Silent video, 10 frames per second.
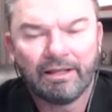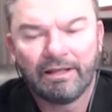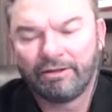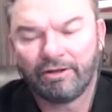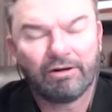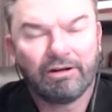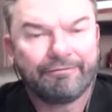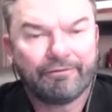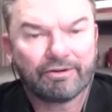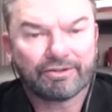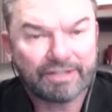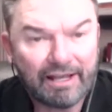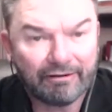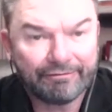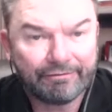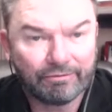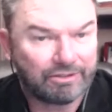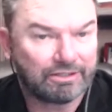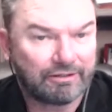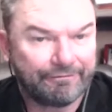not only for yourself,
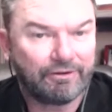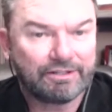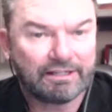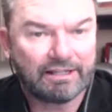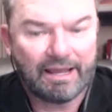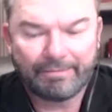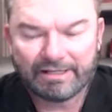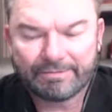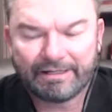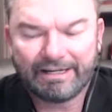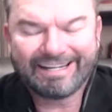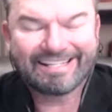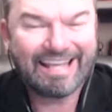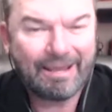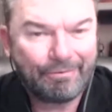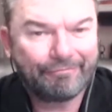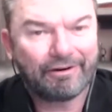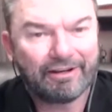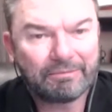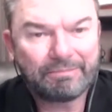which is the first thing that happens, but an example
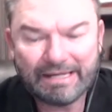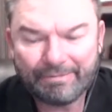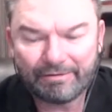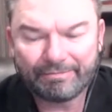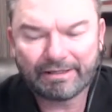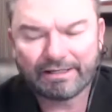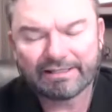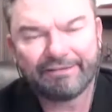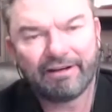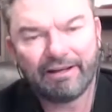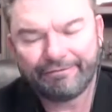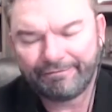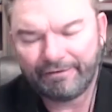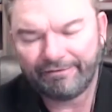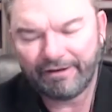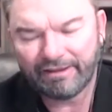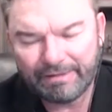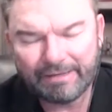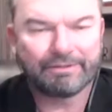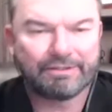for other people. Because if other
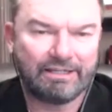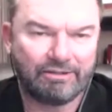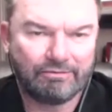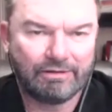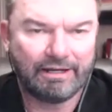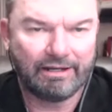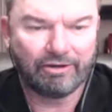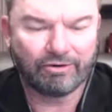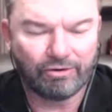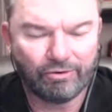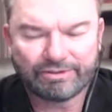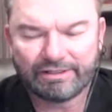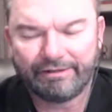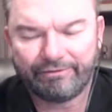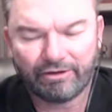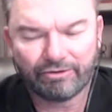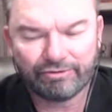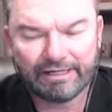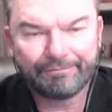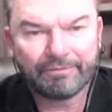people see you hitting your goals and living your
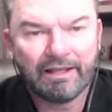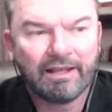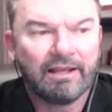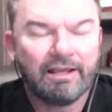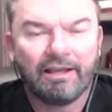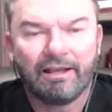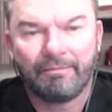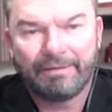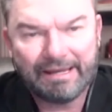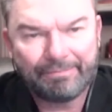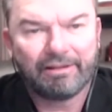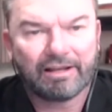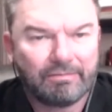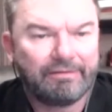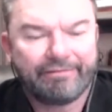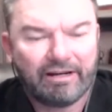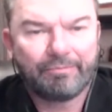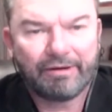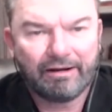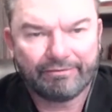dream, people are going to be very
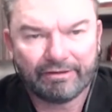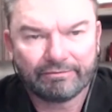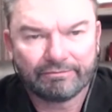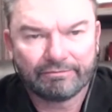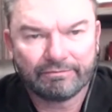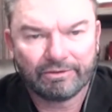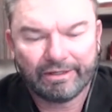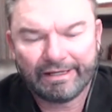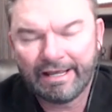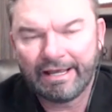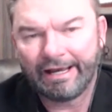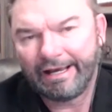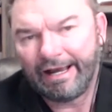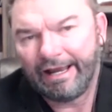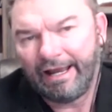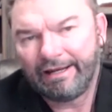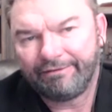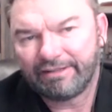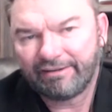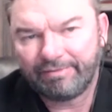proud of you. Okay. I love
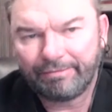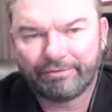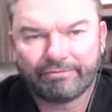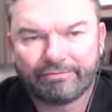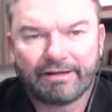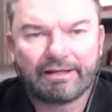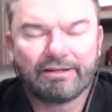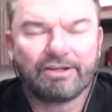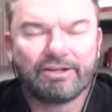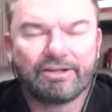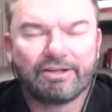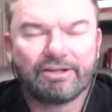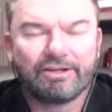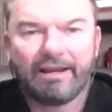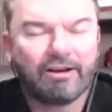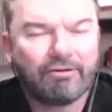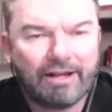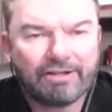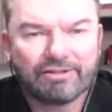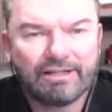to give people the recognition of like, man,
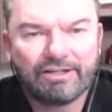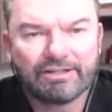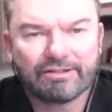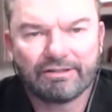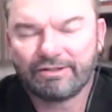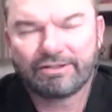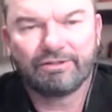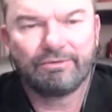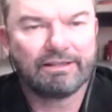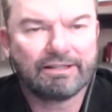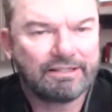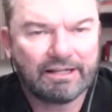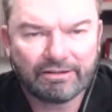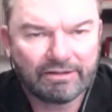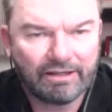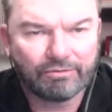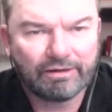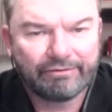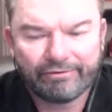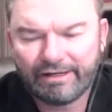congratulations on just doing this, that, or the other,
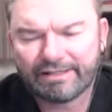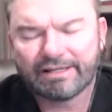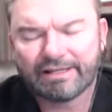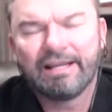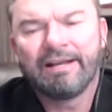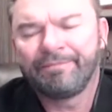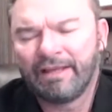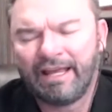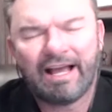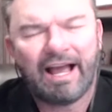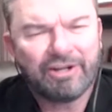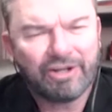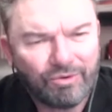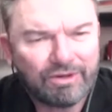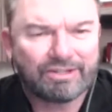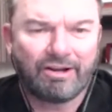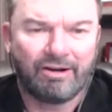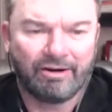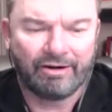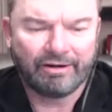whatever it is. I know it's
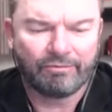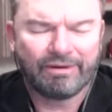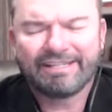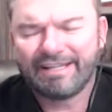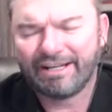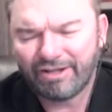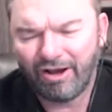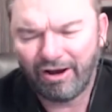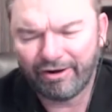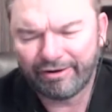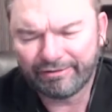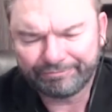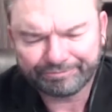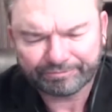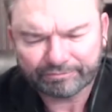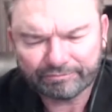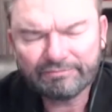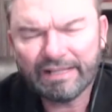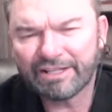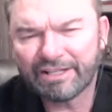hard. When I say it's hard,
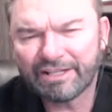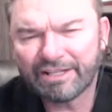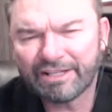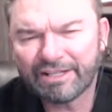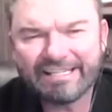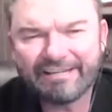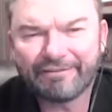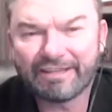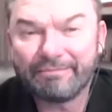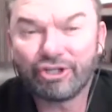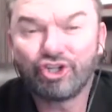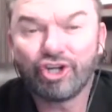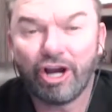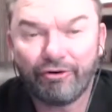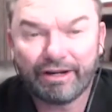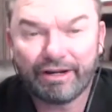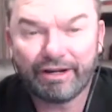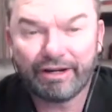it's not easy for the majority